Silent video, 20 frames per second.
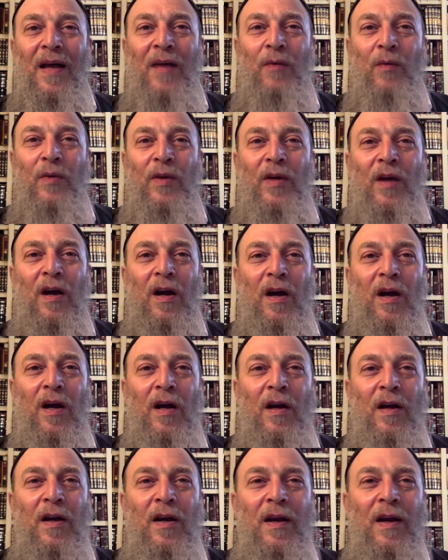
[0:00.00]
We
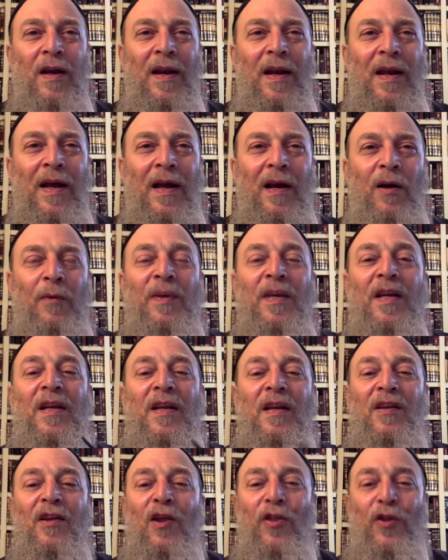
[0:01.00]
are now
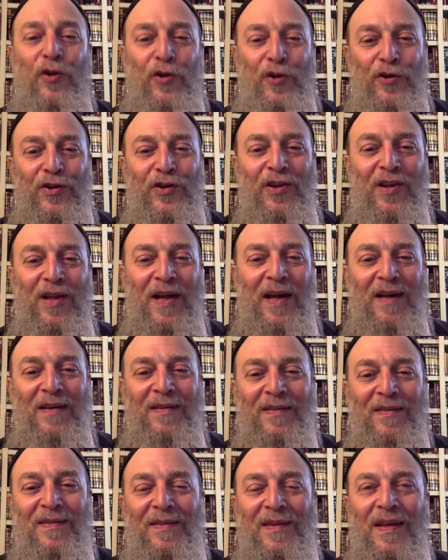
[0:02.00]
beginning the third
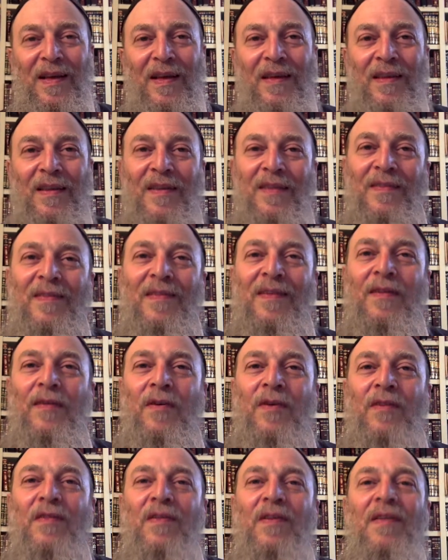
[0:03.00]
class in the
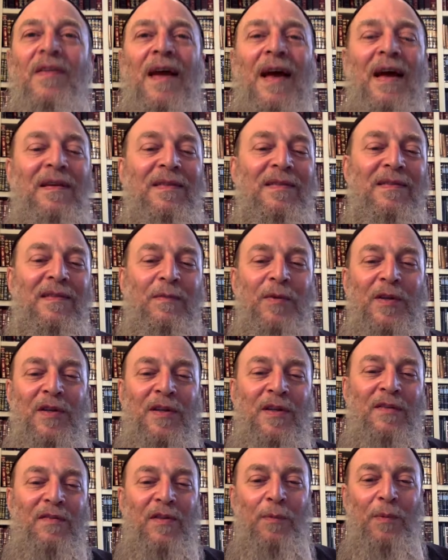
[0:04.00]
series, The
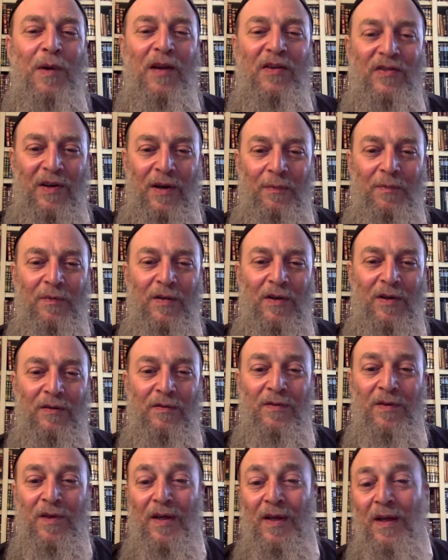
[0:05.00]
Testament of the Baal Shem Tov,
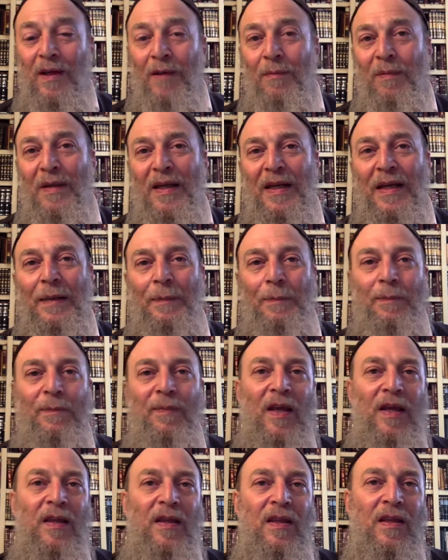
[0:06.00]
meaning
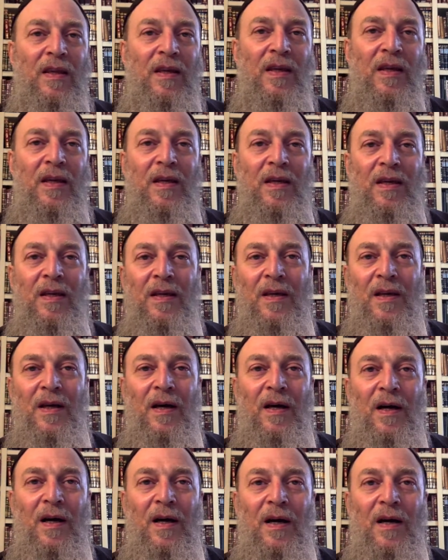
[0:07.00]
the
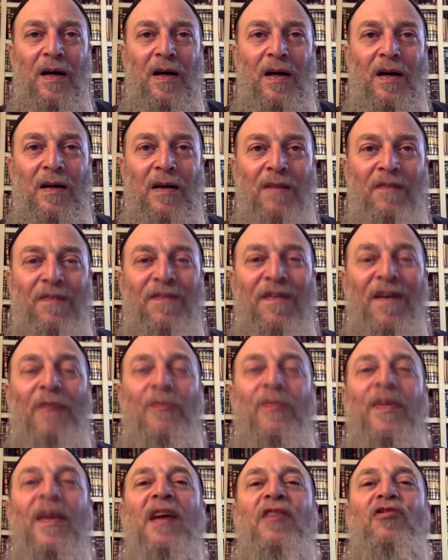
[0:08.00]

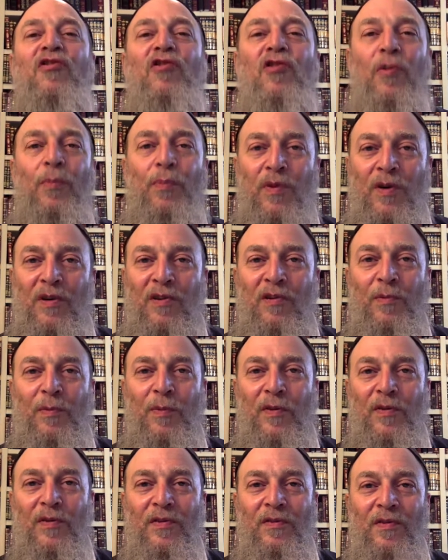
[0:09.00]
foundational
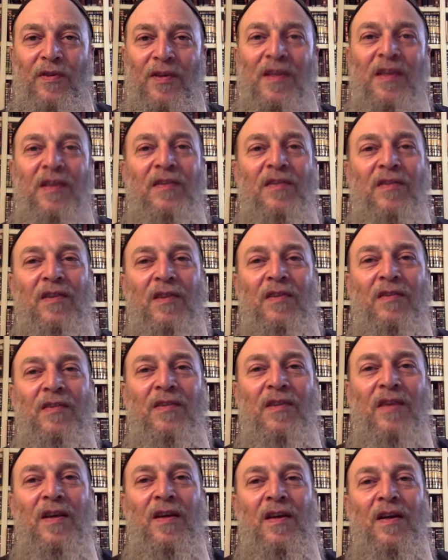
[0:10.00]
principles of the teachings
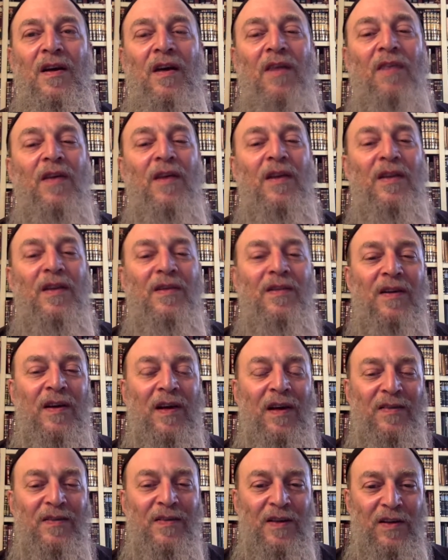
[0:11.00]
of
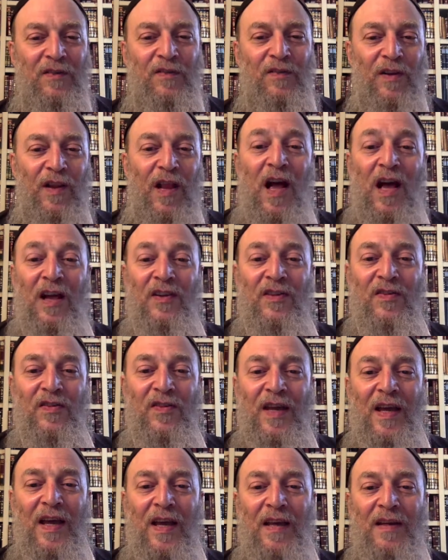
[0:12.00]
Chassidic
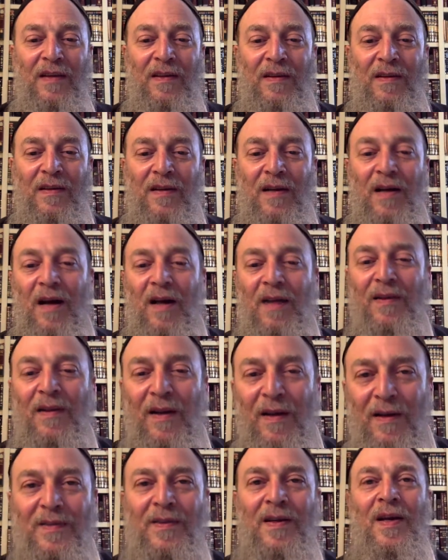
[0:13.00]
philosophy and
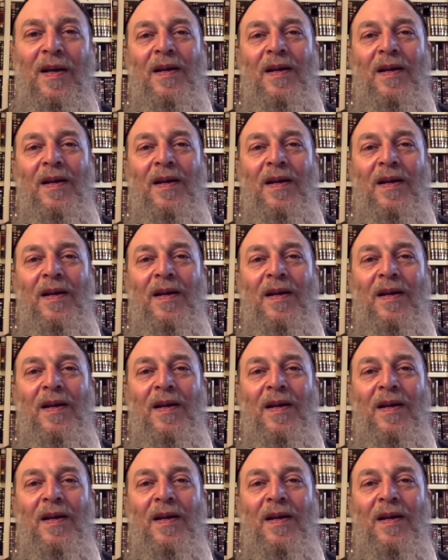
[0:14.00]
conduct.